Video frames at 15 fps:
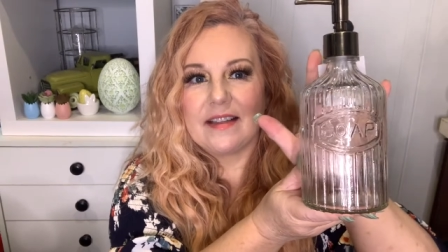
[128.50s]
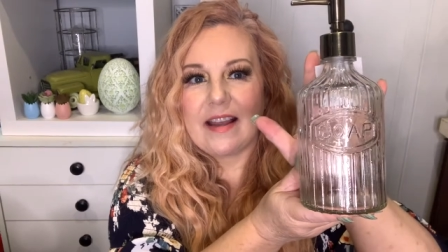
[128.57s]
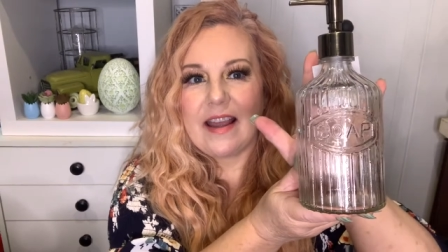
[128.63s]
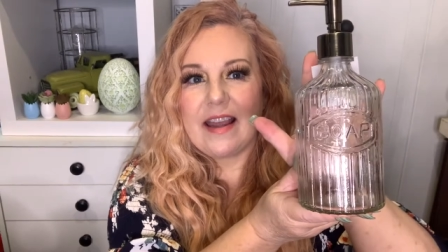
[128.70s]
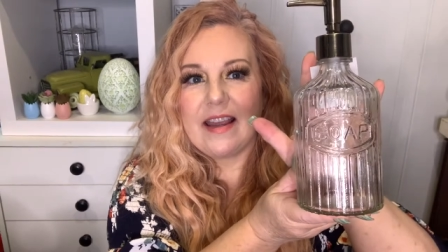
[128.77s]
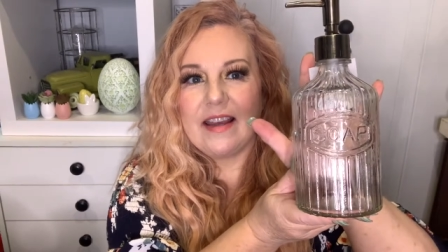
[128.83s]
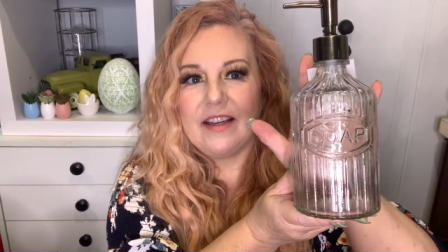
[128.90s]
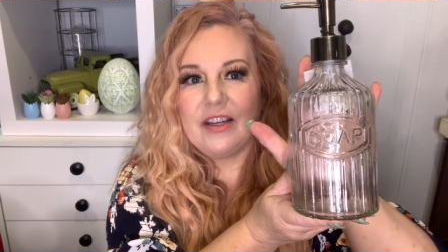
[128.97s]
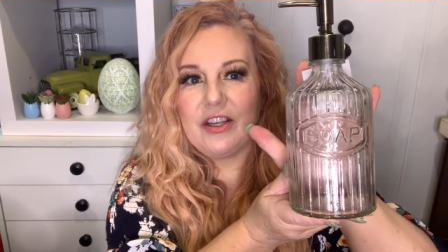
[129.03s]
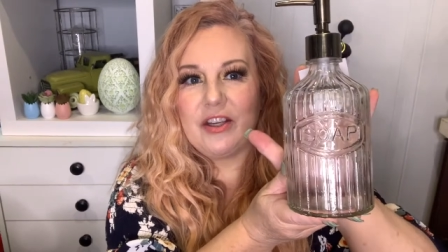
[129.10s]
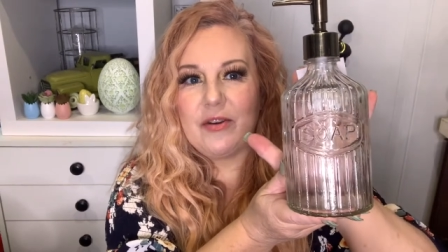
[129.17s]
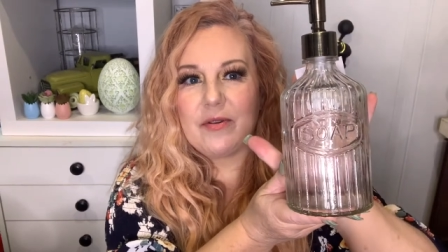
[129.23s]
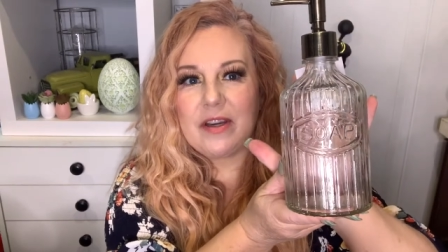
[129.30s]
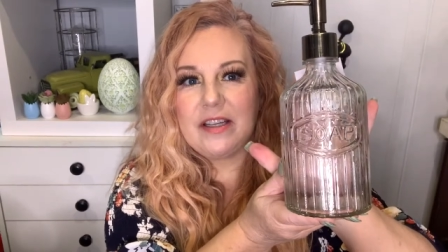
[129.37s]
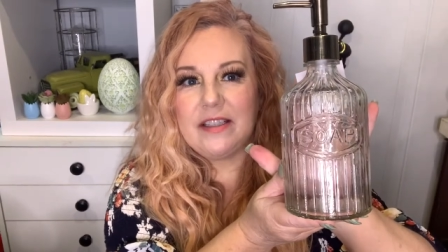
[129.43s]
And
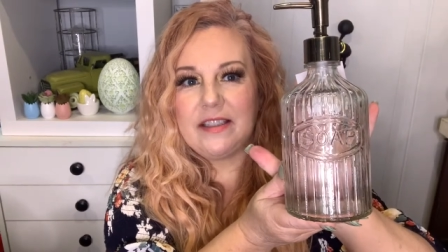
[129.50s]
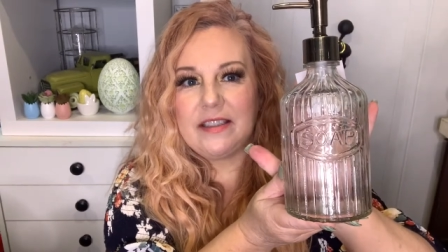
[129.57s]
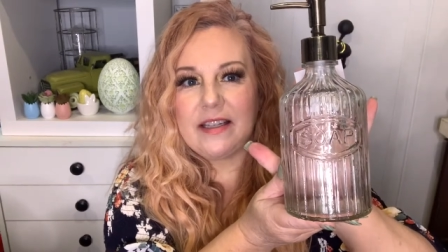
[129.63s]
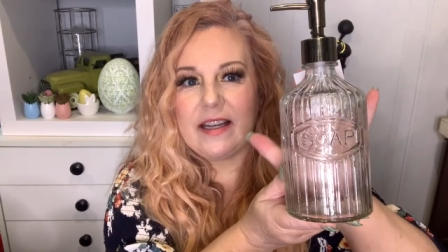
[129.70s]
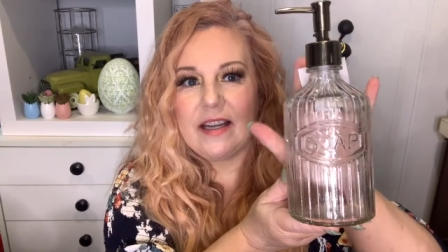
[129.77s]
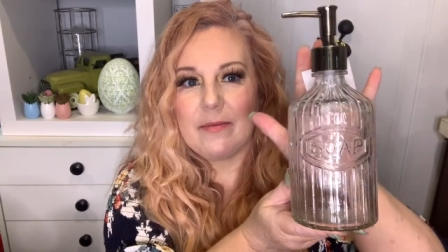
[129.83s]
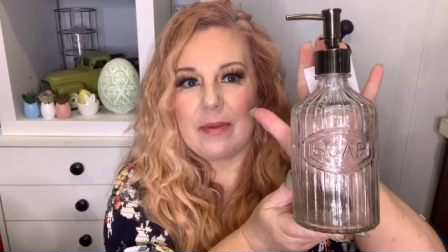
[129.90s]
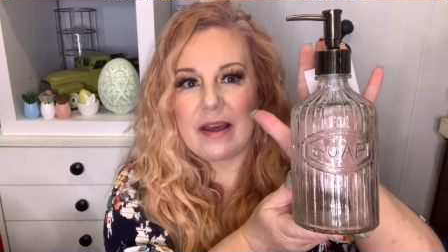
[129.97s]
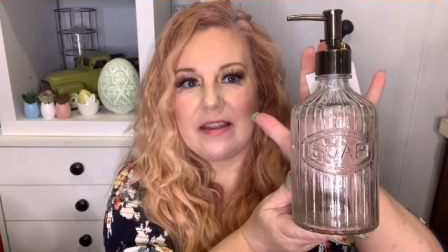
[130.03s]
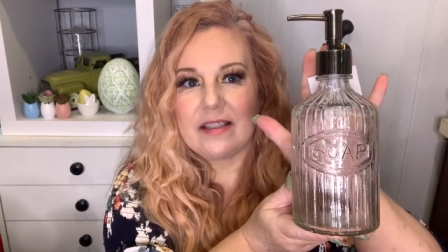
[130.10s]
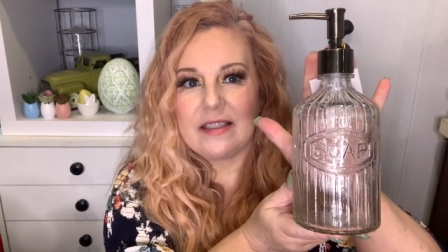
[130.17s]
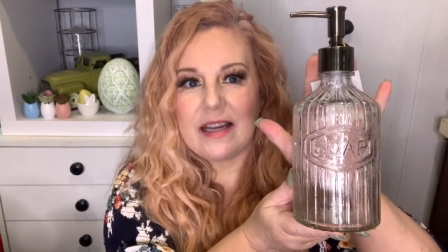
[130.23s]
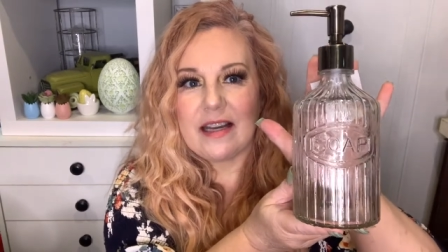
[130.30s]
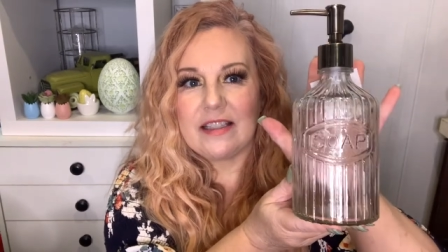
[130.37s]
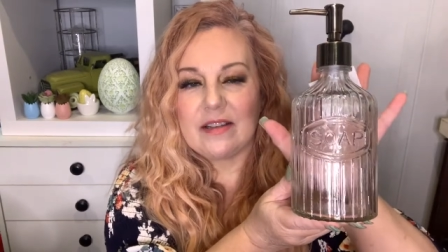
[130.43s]
you can see by the
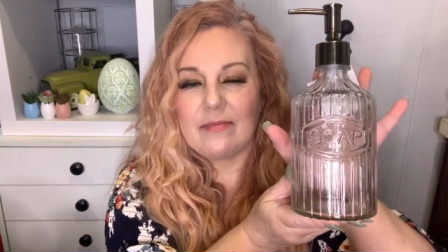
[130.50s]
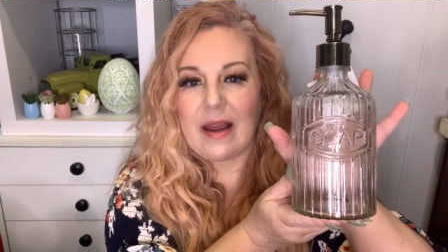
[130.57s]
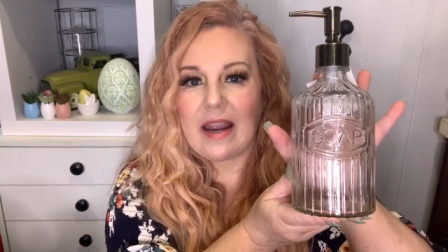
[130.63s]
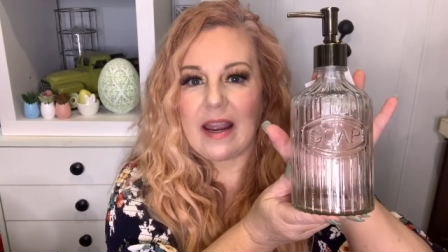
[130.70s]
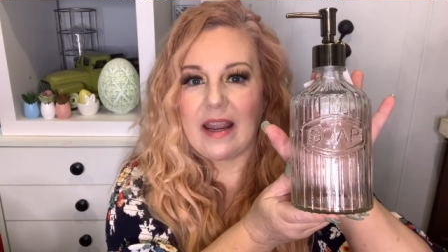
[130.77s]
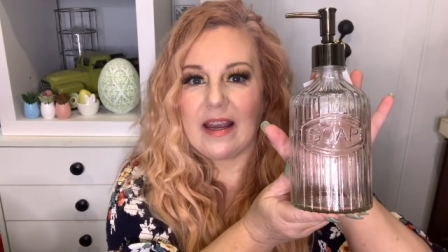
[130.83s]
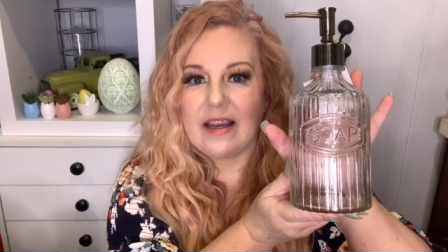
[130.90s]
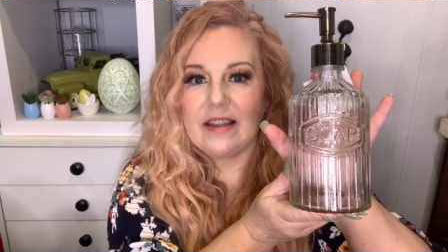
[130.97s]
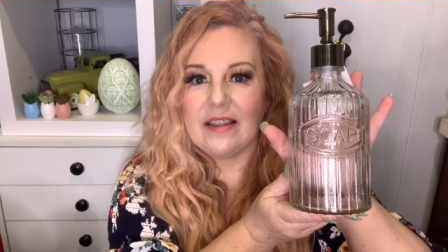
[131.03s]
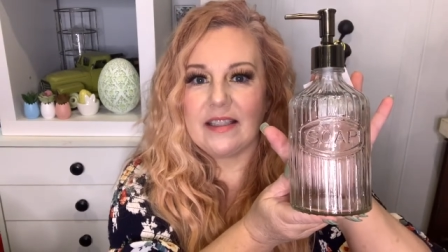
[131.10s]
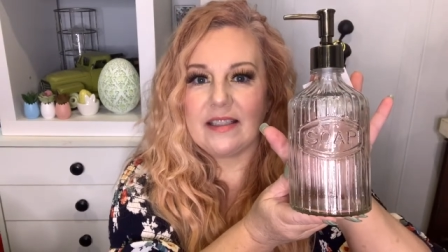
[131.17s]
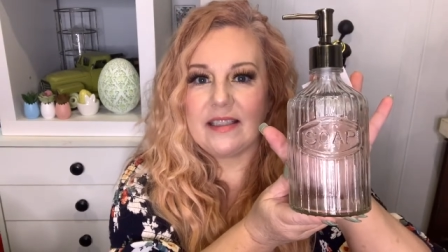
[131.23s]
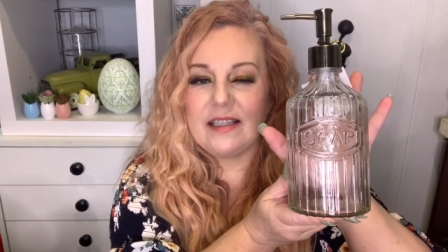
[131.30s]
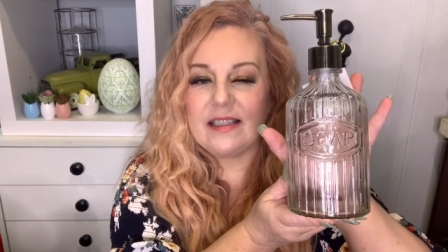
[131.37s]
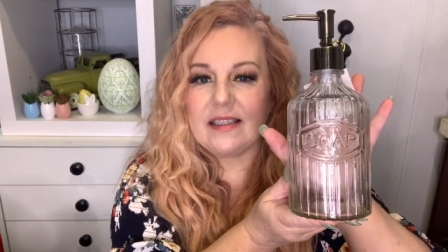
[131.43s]
size of my hand,
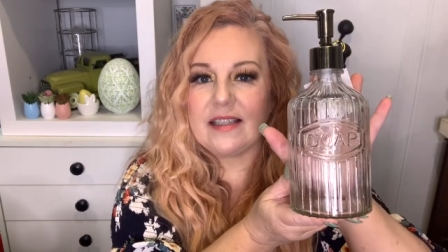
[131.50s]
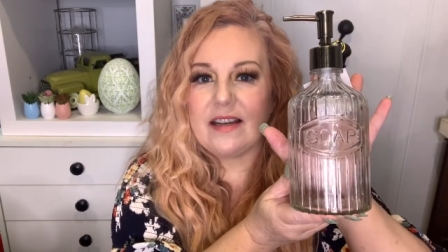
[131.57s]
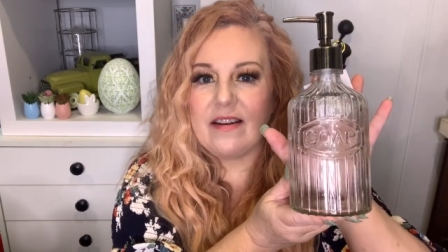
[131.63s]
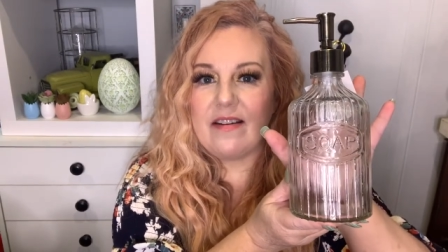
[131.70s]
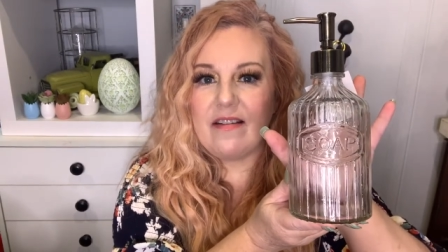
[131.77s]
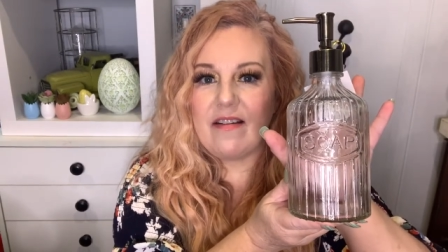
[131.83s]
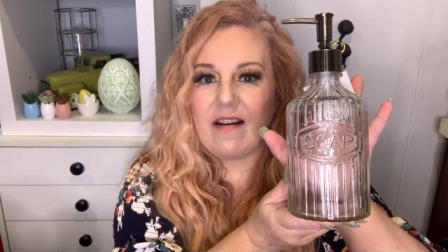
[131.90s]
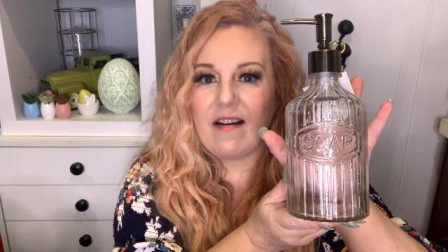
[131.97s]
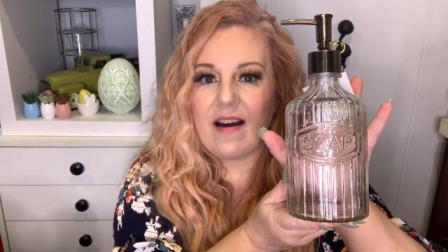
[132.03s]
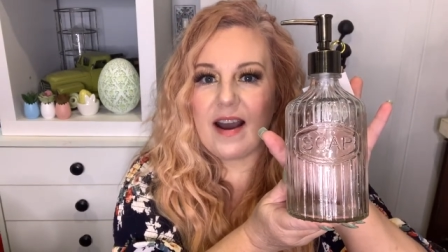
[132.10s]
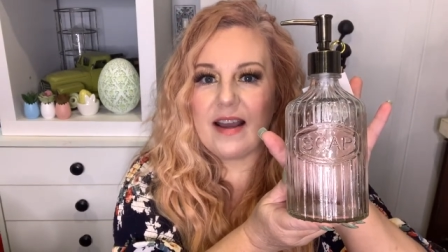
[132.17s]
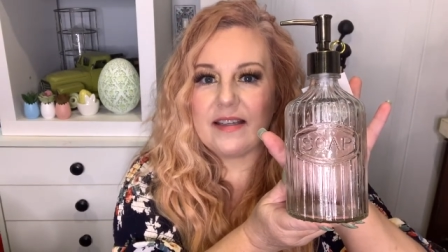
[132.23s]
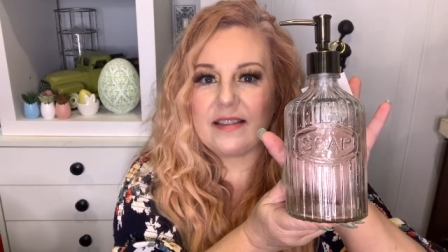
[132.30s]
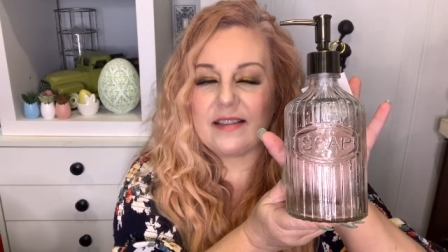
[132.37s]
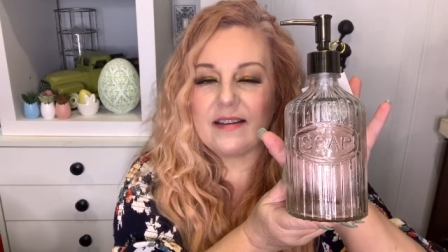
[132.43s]
this is
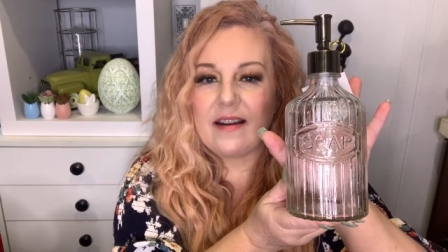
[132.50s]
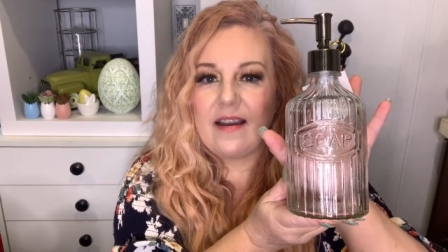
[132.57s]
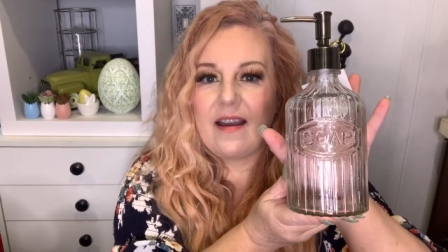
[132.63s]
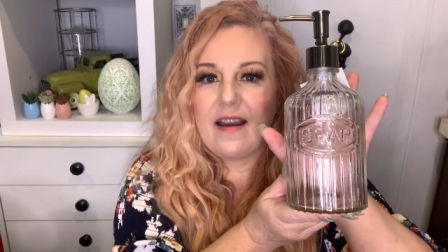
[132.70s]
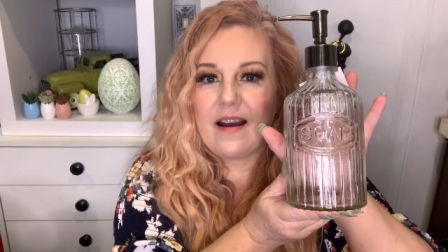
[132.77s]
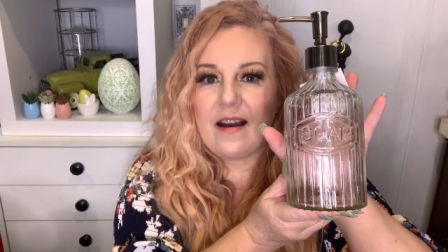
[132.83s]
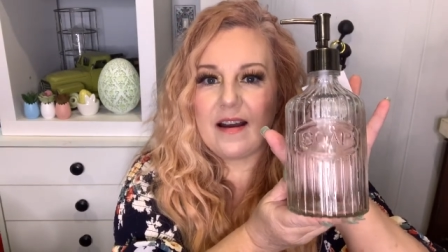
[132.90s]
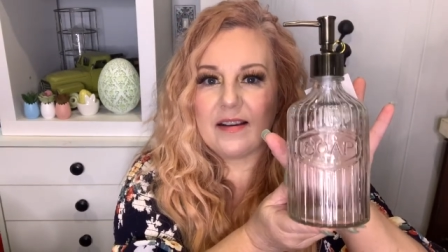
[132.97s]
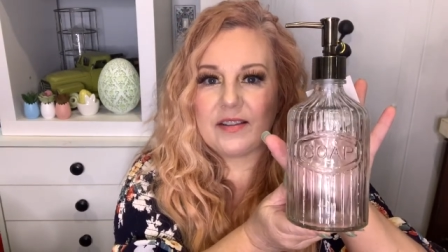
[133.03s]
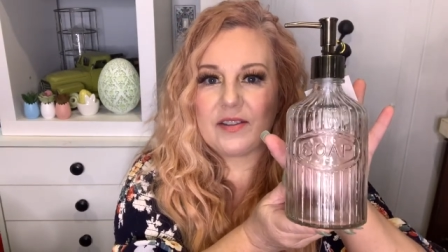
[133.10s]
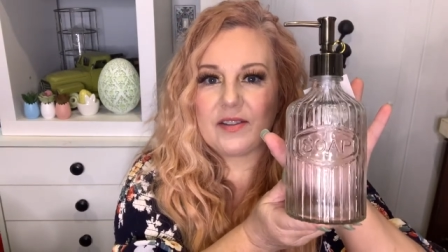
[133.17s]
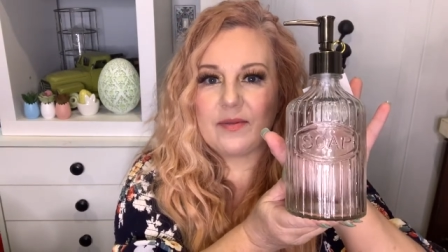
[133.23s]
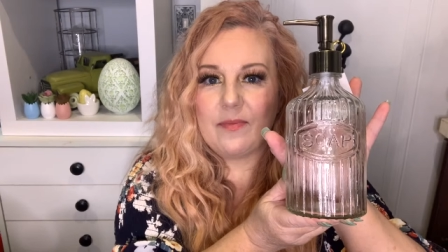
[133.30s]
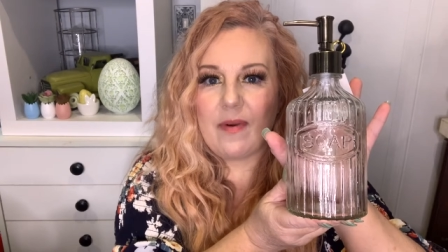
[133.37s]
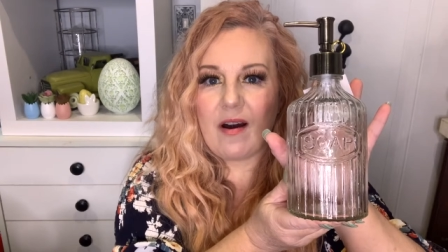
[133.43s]
not a
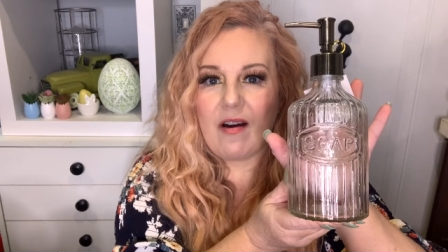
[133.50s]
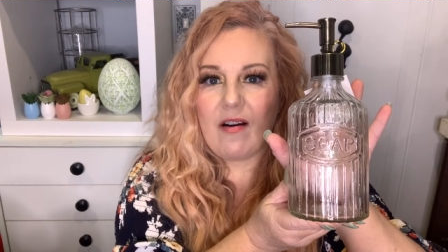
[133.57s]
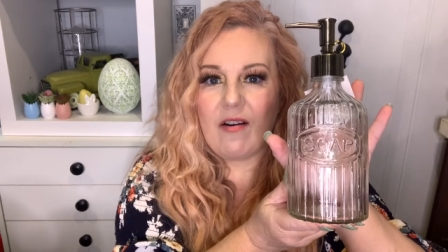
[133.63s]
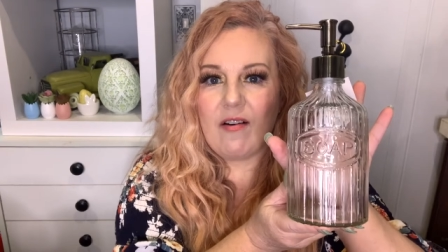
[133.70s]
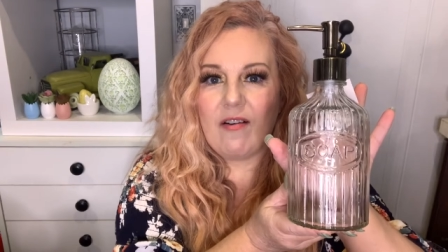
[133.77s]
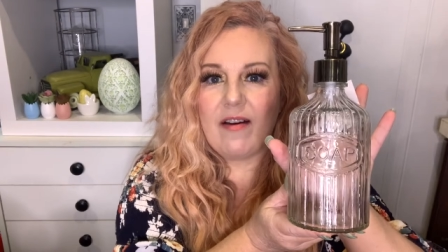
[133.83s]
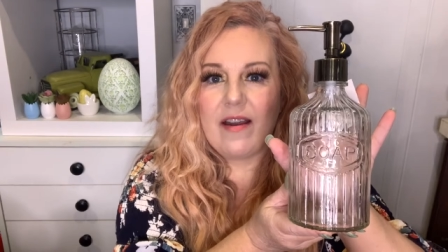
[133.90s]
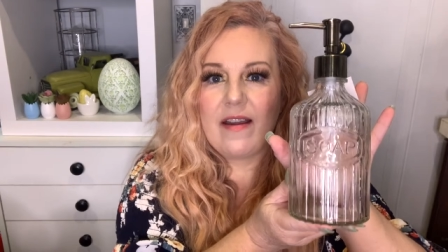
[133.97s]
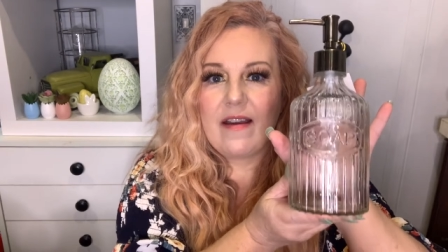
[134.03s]
small